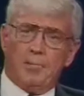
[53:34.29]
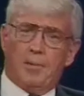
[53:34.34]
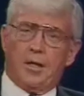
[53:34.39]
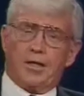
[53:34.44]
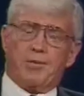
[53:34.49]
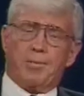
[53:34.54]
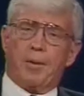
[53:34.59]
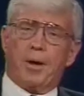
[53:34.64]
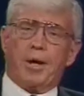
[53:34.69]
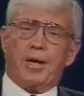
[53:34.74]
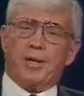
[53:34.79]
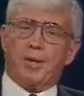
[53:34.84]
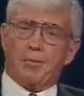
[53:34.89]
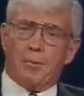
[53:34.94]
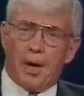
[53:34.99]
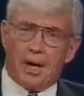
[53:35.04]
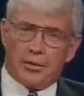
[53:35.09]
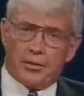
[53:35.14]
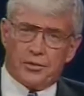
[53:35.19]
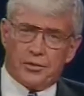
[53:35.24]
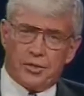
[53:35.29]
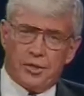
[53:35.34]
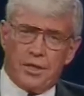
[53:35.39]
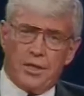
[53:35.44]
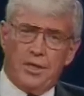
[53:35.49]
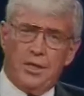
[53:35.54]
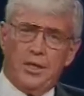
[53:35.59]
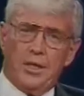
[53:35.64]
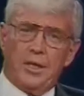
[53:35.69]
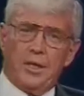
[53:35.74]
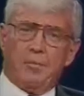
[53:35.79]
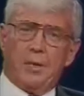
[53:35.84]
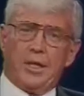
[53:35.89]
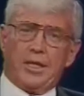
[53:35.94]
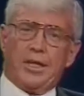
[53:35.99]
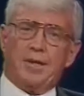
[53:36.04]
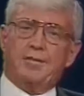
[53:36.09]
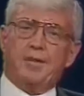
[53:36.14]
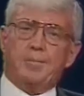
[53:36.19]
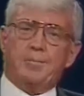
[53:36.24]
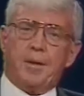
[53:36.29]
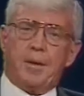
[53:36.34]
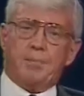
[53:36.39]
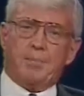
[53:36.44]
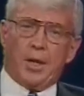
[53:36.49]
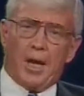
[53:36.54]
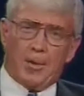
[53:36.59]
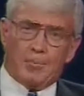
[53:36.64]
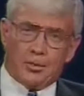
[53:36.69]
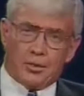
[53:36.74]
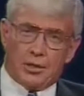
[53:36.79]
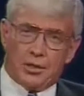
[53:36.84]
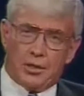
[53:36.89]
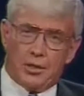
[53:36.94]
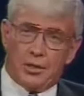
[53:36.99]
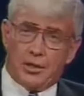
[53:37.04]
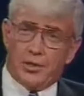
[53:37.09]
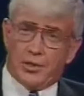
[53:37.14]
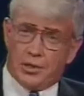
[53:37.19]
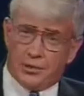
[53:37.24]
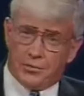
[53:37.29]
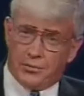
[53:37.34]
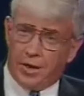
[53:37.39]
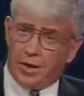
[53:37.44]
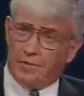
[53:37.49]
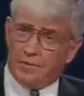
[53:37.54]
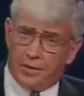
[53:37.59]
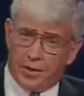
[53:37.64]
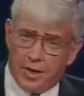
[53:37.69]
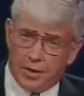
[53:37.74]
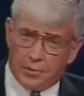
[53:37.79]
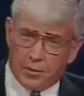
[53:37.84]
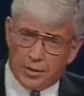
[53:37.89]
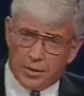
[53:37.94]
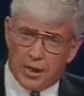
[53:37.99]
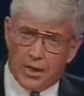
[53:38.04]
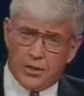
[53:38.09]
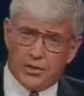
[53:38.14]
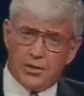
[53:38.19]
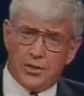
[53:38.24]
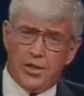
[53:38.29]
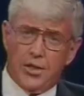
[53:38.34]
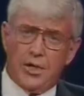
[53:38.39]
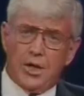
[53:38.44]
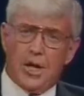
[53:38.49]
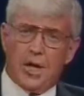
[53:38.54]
on spreading democracy, by giving people opportunities to trade freely with us,